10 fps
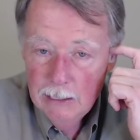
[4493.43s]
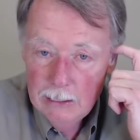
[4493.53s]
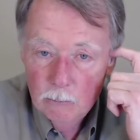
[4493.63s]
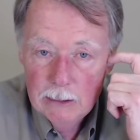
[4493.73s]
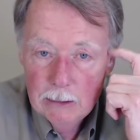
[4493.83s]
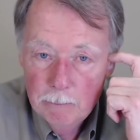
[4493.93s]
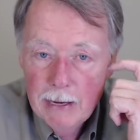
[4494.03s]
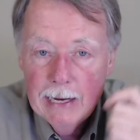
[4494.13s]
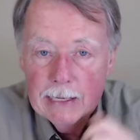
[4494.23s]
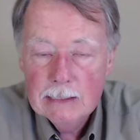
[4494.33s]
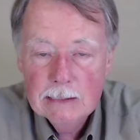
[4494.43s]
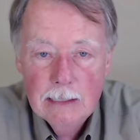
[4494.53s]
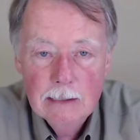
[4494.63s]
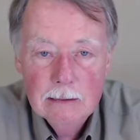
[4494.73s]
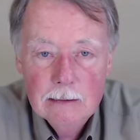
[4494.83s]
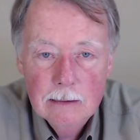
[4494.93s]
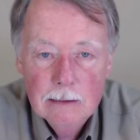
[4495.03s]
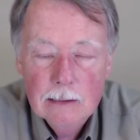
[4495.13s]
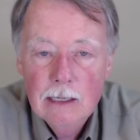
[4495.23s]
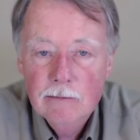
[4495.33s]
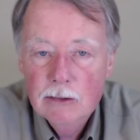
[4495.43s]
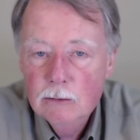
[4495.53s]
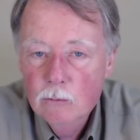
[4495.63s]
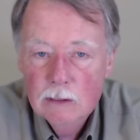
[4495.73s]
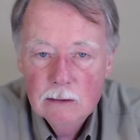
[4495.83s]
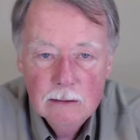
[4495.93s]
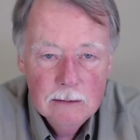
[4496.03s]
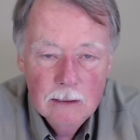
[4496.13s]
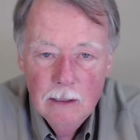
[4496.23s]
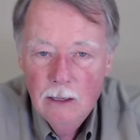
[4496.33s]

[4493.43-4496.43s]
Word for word: And when the backs get uh, covered with